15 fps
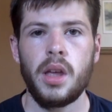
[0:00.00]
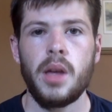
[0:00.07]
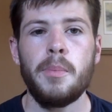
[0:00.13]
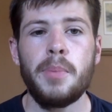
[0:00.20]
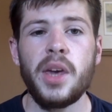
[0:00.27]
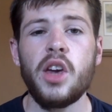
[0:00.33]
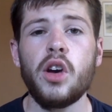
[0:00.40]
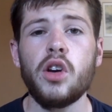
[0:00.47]

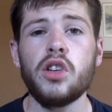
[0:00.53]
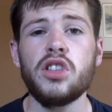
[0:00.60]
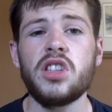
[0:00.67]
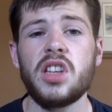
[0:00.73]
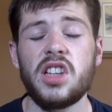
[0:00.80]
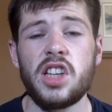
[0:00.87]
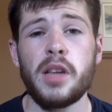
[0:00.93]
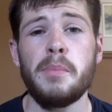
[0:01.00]
Because,
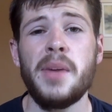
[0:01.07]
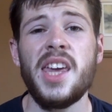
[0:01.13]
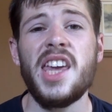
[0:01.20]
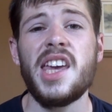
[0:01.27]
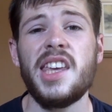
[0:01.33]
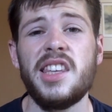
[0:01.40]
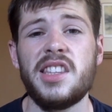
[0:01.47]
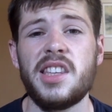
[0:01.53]
to me,
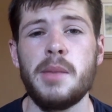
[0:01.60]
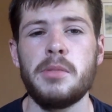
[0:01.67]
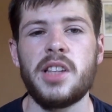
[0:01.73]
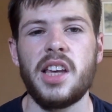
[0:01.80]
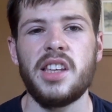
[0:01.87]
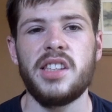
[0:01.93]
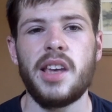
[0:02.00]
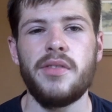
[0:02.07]
it seems
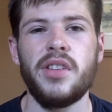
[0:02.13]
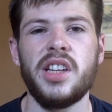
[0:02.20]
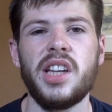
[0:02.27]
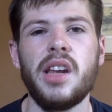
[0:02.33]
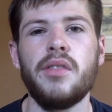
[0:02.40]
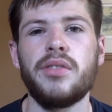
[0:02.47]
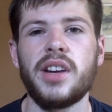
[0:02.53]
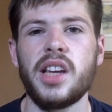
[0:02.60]
like
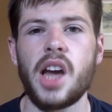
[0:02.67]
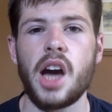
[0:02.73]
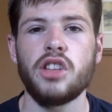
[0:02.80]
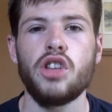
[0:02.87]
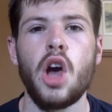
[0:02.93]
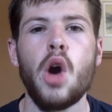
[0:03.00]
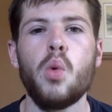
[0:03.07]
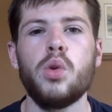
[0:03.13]
73 yards
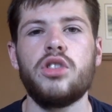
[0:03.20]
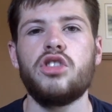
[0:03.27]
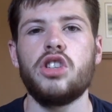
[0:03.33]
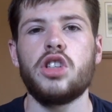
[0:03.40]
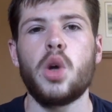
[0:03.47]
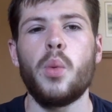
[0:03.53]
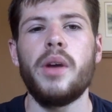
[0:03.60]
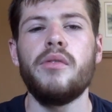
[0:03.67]
was just
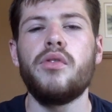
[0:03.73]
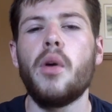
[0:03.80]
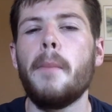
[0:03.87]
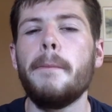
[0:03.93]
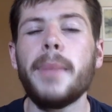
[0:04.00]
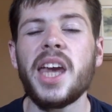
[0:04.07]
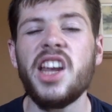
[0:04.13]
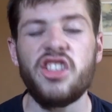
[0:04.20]
going for
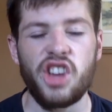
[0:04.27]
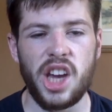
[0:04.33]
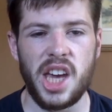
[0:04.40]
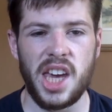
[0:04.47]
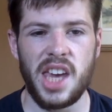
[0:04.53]
media